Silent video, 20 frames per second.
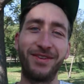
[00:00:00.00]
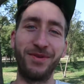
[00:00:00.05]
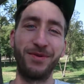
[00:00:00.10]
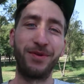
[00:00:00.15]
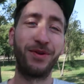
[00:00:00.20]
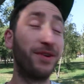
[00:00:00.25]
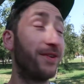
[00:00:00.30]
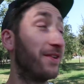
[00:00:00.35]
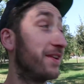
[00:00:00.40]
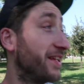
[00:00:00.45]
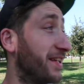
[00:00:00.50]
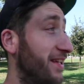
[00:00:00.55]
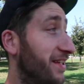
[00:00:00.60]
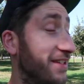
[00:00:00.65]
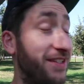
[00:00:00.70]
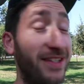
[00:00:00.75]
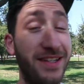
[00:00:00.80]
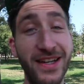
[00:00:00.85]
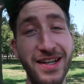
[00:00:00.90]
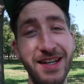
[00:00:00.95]
so currently
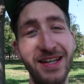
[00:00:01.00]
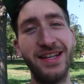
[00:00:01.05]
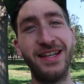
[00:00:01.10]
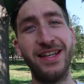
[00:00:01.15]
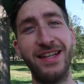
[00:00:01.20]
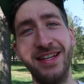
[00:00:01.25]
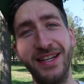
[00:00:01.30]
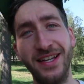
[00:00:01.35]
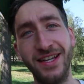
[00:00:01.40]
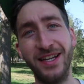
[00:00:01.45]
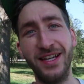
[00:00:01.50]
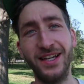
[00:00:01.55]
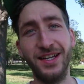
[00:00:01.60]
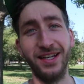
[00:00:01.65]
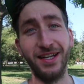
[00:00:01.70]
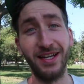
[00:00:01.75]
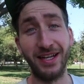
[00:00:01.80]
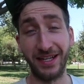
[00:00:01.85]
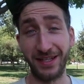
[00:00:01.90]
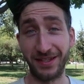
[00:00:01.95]
in Chile.
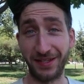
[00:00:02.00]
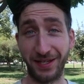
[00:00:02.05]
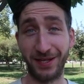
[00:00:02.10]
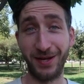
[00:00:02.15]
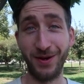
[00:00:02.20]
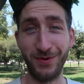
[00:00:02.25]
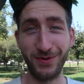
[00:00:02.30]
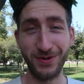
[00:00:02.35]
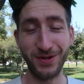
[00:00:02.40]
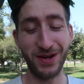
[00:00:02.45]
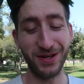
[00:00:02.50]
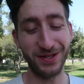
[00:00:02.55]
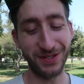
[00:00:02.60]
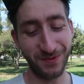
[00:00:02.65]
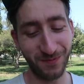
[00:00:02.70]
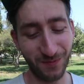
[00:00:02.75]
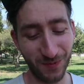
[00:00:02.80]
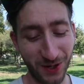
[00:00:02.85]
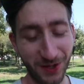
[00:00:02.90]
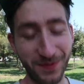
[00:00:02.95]
It's so nice
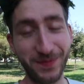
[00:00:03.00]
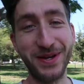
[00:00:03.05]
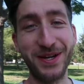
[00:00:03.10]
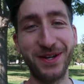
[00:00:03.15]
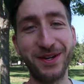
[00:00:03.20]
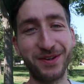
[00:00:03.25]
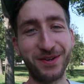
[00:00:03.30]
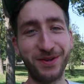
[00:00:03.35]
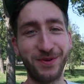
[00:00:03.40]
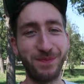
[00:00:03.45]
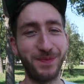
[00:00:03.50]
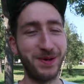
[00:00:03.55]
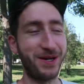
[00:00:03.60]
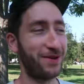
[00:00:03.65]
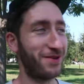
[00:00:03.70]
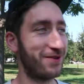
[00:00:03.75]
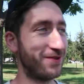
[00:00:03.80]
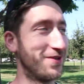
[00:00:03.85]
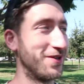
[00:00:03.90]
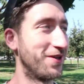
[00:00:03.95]
and warm here
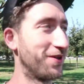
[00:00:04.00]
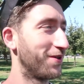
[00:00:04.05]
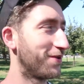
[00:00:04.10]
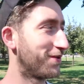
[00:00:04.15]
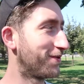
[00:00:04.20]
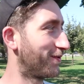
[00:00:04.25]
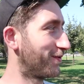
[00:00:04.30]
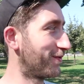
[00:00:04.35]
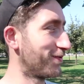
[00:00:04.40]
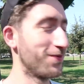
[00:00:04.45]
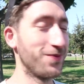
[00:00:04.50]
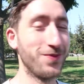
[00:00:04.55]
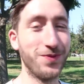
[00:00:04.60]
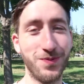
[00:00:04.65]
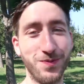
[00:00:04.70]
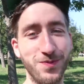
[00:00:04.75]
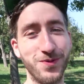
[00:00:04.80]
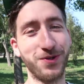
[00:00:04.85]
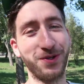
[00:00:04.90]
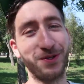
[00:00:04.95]
compared to the cold
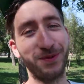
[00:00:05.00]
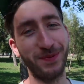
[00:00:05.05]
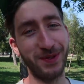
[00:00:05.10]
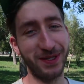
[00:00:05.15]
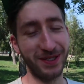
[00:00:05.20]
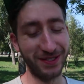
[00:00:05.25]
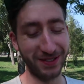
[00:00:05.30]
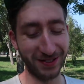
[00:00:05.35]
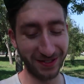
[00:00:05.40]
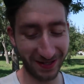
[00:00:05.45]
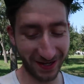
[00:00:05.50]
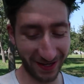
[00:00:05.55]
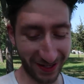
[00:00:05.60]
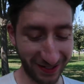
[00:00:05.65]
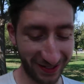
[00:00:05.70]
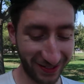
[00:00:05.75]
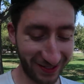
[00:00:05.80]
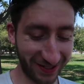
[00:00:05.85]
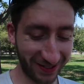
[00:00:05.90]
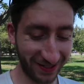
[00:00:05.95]
workspace in the
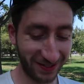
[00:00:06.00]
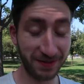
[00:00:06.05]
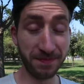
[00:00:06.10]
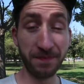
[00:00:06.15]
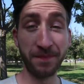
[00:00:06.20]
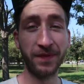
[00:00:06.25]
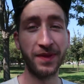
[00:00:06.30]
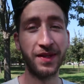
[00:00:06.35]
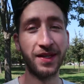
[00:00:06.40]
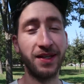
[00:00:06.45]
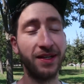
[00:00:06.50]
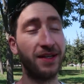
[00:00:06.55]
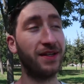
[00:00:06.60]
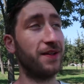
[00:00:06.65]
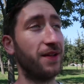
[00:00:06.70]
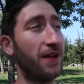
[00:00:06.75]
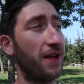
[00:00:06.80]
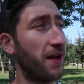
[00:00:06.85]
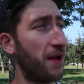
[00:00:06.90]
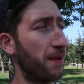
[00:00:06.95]
Netherlands.
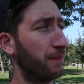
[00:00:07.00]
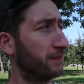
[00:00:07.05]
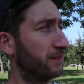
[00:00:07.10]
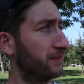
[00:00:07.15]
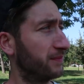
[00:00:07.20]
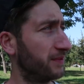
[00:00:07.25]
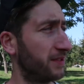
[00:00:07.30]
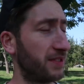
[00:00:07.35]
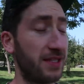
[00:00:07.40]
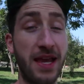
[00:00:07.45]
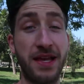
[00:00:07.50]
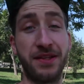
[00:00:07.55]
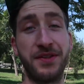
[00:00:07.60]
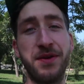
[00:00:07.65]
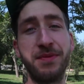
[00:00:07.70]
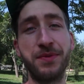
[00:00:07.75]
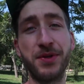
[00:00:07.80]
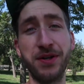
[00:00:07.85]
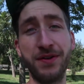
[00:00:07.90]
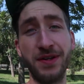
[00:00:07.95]
Yeah,
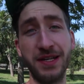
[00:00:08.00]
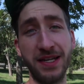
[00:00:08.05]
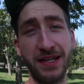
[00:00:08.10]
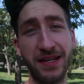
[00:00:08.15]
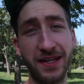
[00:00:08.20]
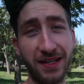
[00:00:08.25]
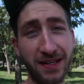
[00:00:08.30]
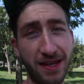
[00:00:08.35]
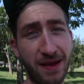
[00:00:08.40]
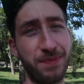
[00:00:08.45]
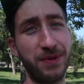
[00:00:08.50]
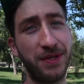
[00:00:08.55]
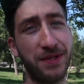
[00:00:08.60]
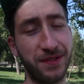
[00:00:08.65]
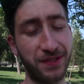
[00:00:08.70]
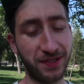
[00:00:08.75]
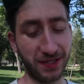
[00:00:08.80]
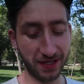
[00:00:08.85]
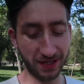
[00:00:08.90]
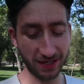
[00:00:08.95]
so I'm currently in the
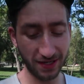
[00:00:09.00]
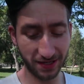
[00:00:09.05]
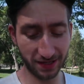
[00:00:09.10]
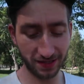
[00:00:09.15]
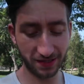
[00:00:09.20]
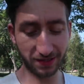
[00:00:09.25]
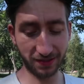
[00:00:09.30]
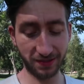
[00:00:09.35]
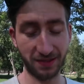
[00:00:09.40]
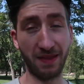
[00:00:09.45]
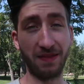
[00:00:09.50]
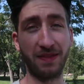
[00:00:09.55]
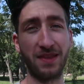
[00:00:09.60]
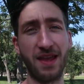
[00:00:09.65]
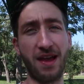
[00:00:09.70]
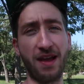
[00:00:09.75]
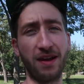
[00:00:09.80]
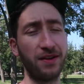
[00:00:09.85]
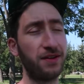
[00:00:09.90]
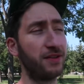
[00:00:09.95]
capital city,
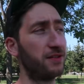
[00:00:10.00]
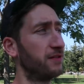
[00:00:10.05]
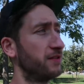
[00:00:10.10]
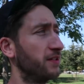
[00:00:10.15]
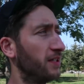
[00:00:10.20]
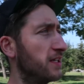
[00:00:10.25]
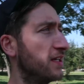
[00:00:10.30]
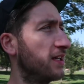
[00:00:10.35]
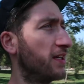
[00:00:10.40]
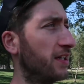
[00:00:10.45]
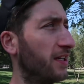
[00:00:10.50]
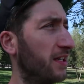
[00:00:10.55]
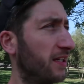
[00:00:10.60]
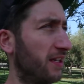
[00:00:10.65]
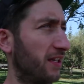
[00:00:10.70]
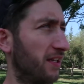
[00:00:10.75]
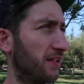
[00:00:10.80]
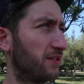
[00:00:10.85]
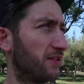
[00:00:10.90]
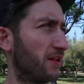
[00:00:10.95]
Santiago,
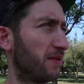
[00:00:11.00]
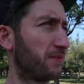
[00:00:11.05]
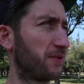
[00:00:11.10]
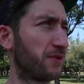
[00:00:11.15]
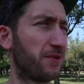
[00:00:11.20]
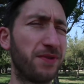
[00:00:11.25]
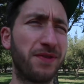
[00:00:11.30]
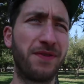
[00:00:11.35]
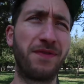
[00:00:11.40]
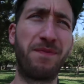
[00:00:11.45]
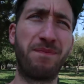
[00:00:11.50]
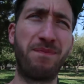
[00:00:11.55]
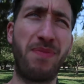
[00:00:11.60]
in some sort of